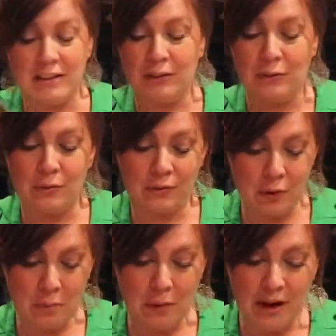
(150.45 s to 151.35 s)
little
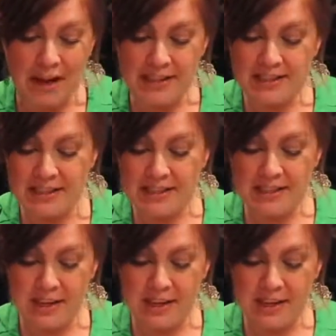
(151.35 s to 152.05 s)
coupons and